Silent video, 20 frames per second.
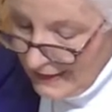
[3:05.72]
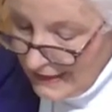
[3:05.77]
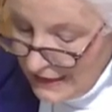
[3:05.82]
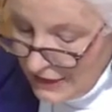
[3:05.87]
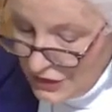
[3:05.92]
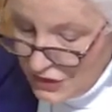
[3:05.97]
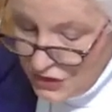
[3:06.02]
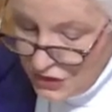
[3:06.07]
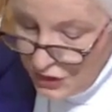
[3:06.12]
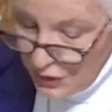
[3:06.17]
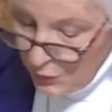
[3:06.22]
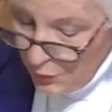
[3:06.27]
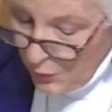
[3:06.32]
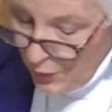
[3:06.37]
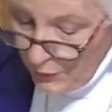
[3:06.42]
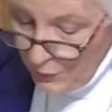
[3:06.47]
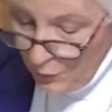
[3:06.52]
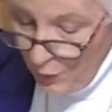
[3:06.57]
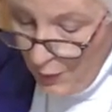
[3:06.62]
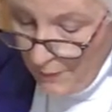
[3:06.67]
Each year,
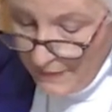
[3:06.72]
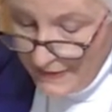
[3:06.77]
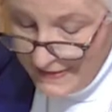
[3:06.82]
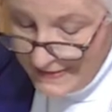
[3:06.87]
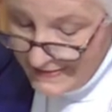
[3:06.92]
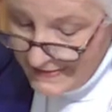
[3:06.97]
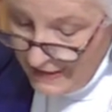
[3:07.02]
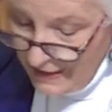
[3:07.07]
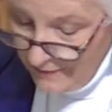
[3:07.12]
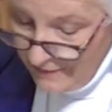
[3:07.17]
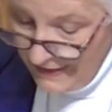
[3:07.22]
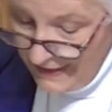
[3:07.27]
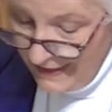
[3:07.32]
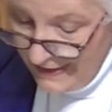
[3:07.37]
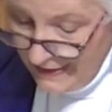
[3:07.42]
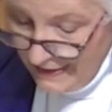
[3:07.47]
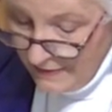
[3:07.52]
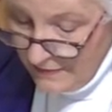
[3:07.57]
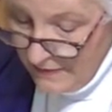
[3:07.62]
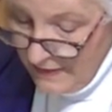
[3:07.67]
one woman is
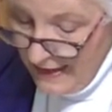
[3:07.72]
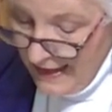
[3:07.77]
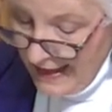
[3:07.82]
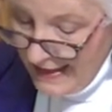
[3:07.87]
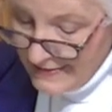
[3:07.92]
nominated